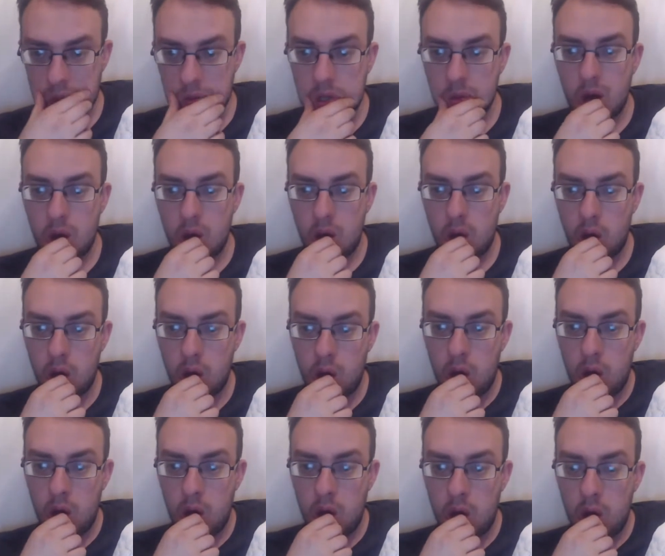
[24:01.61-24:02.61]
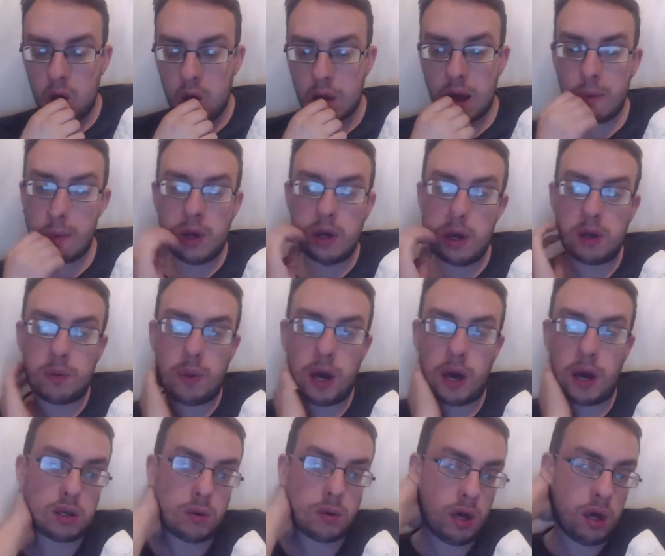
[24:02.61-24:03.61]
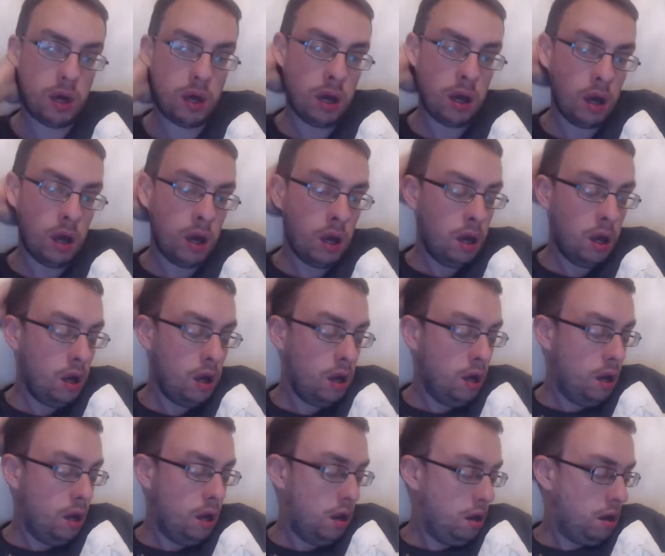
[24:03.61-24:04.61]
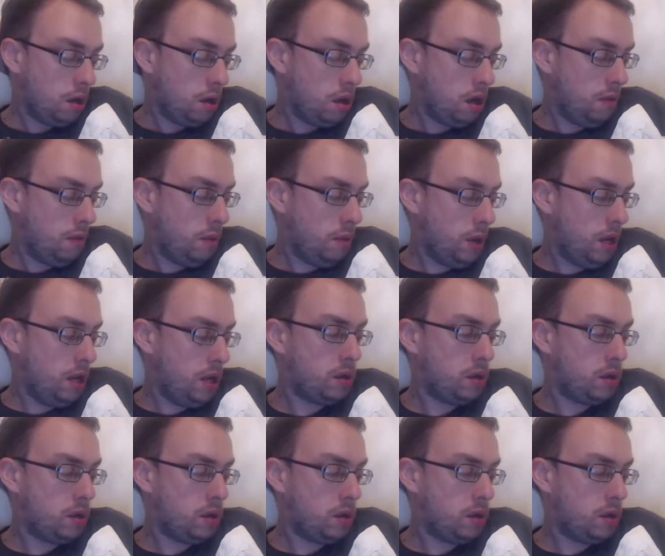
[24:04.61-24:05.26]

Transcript: can't be as bad as last week. Give me a shout if you want, Mark.